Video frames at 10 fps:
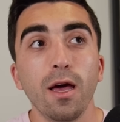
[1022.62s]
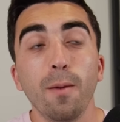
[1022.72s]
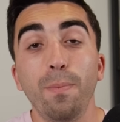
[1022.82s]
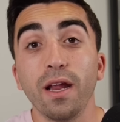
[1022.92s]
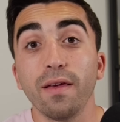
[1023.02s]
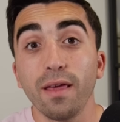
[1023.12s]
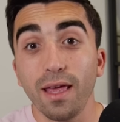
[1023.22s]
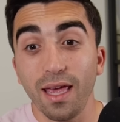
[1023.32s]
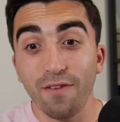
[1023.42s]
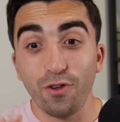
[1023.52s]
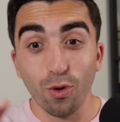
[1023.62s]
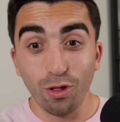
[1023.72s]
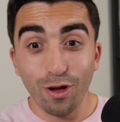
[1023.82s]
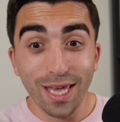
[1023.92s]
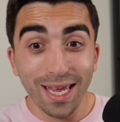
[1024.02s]
But if you're
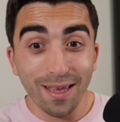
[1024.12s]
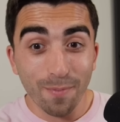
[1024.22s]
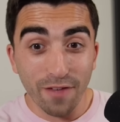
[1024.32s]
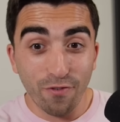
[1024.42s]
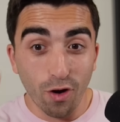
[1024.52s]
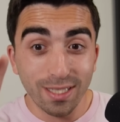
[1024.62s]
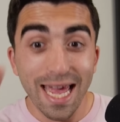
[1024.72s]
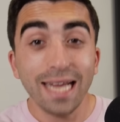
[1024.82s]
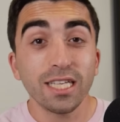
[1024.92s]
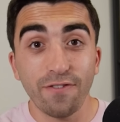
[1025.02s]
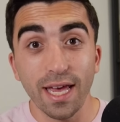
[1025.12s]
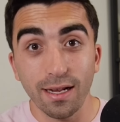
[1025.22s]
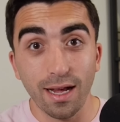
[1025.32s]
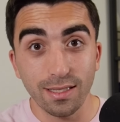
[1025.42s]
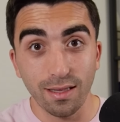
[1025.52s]
a tennis fan in
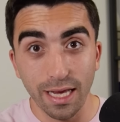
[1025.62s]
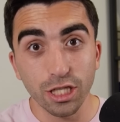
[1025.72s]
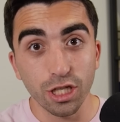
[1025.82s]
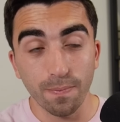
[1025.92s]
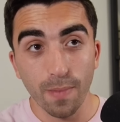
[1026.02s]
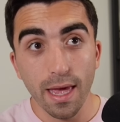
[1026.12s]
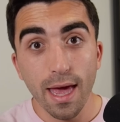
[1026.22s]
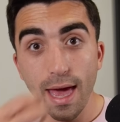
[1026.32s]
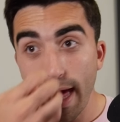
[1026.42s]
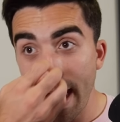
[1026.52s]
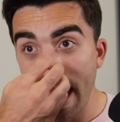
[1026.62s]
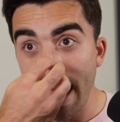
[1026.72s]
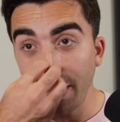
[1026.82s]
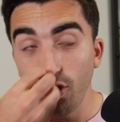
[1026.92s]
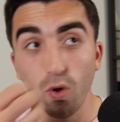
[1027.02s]
isolation,
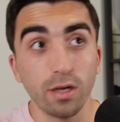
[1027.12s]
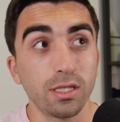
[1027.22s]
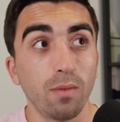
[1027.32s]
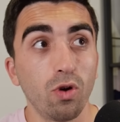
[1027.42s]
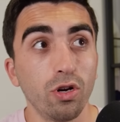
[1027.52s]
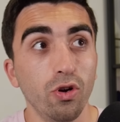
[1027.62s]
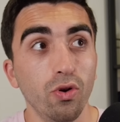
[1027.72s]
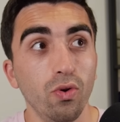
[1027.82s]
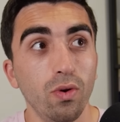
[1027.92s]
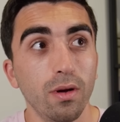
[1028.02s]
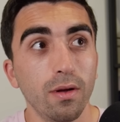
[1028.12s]
and you are someone who,